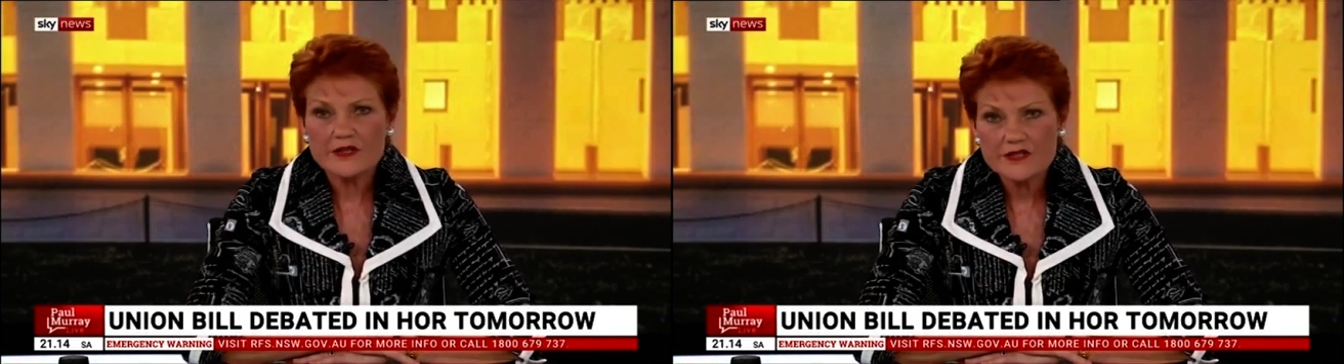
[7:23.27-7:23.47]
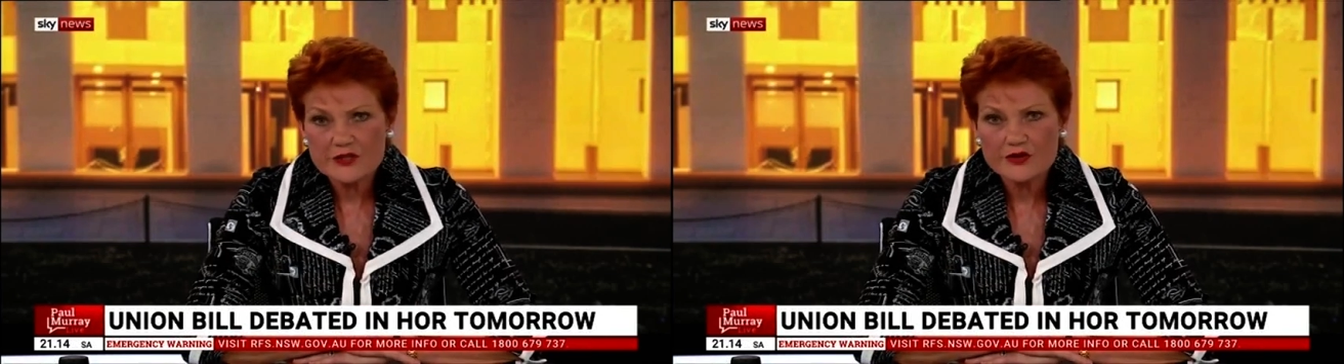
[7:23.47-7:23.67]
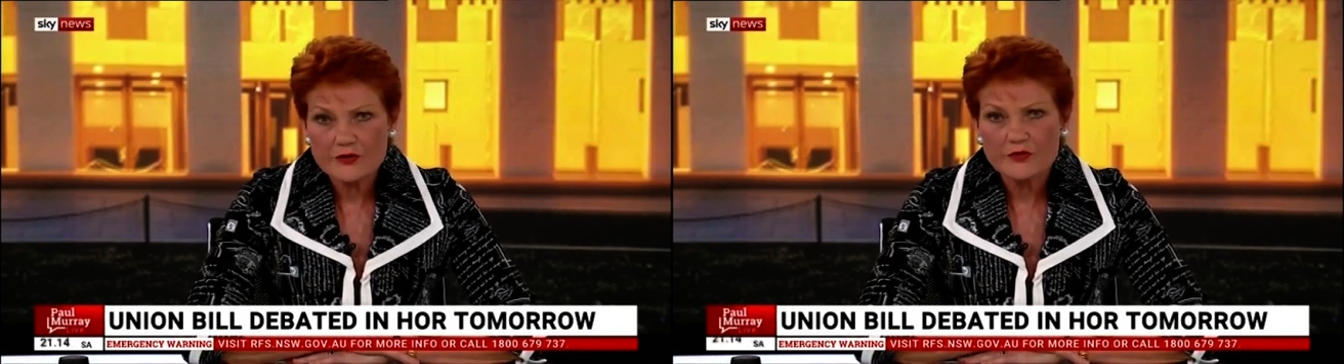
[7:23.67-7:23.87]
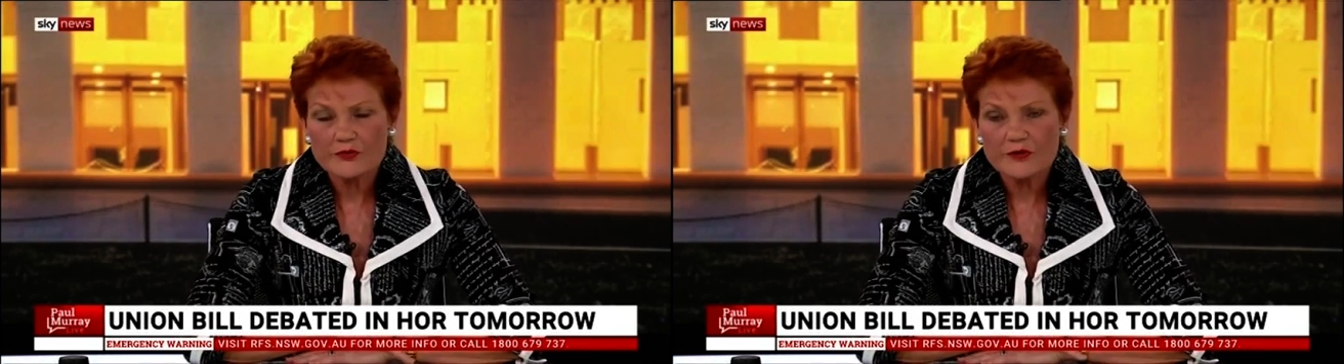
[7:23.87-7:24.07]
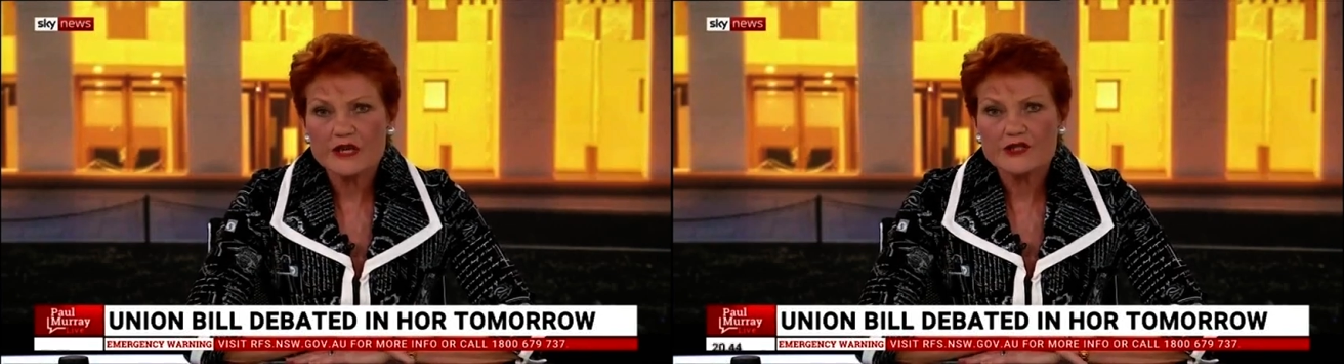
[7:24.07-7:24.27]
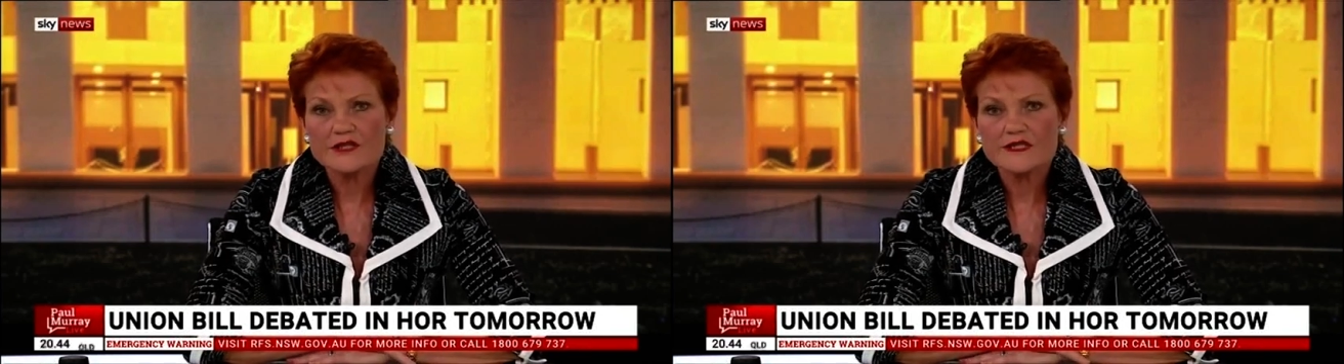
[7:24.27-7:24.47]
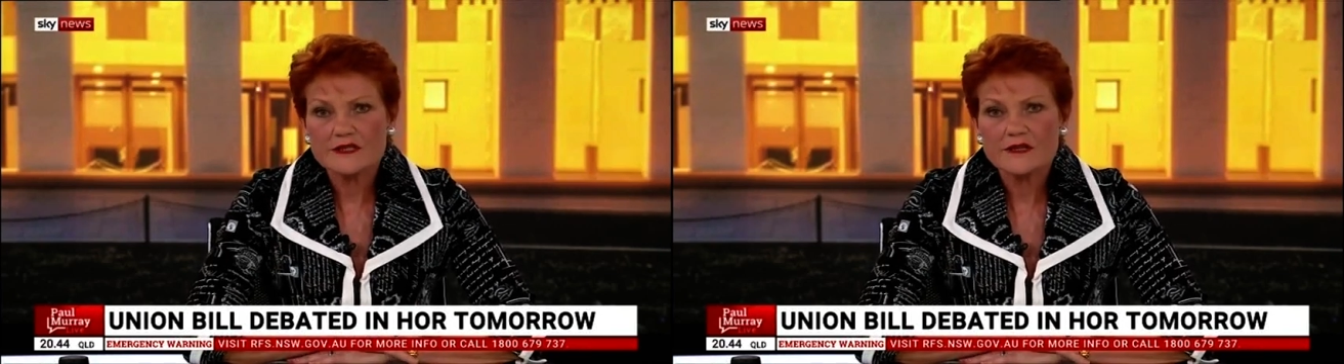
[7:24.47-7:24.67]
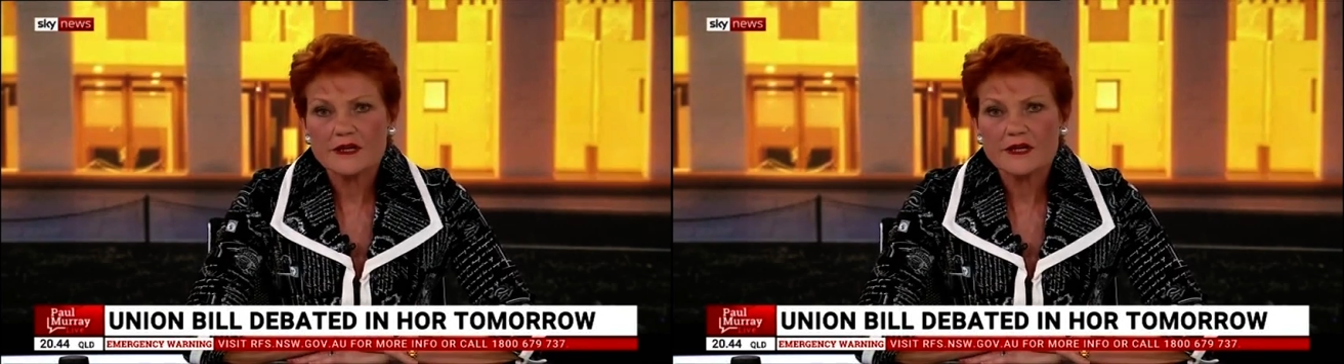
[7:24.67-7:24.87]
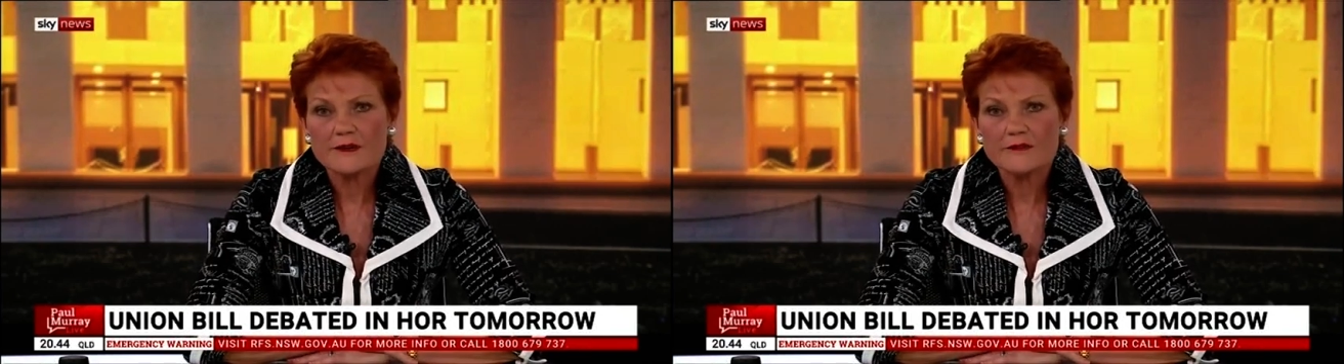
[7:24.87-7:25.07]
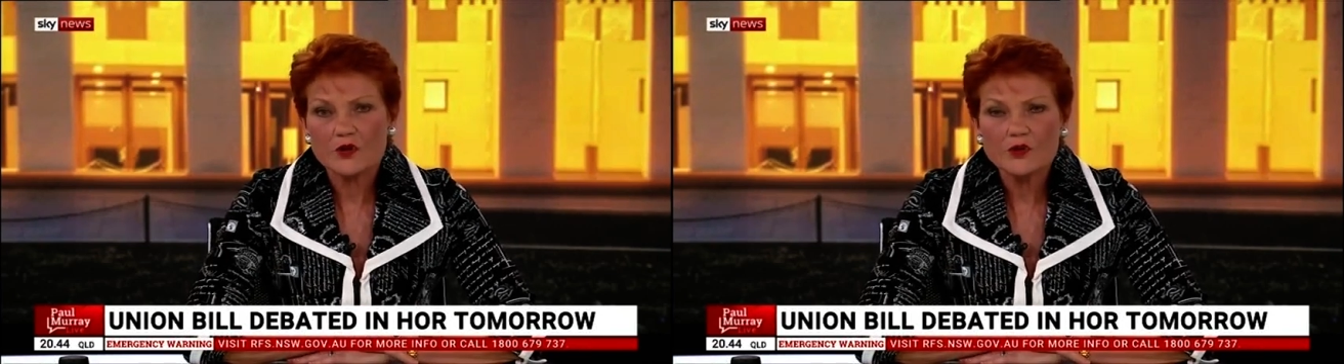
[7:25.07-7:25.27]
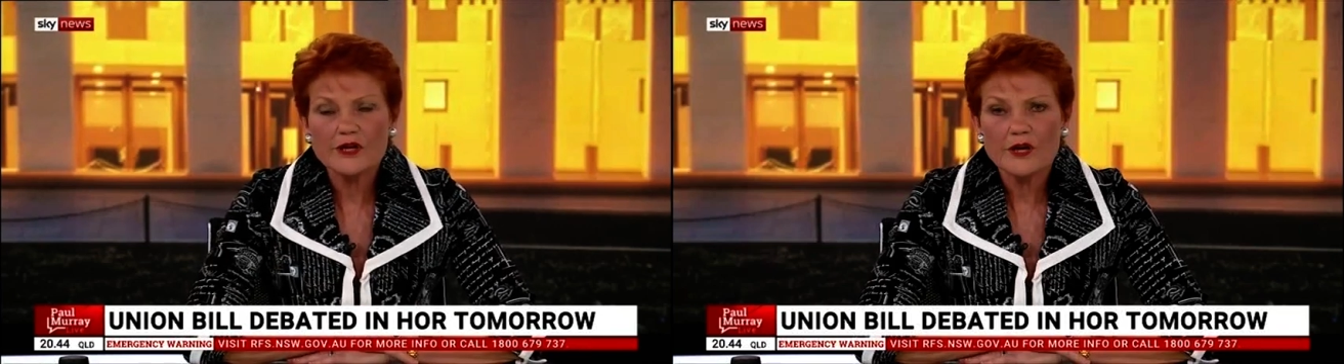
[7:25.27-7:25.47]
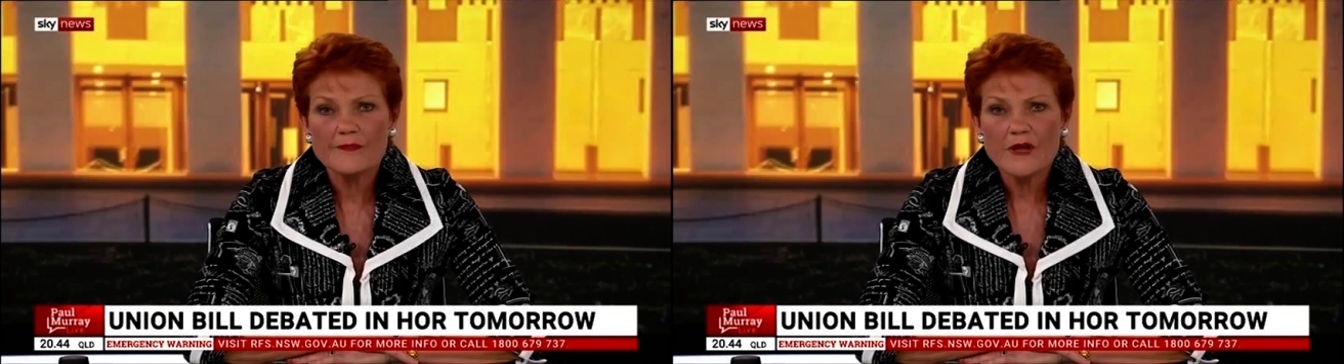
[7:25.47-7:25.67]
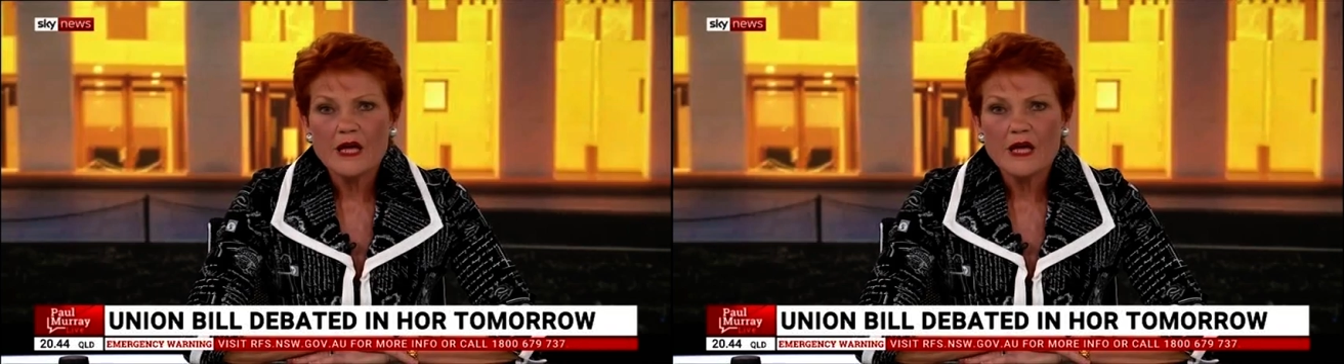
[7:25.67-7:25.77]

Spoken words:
an industrial relations lawyer,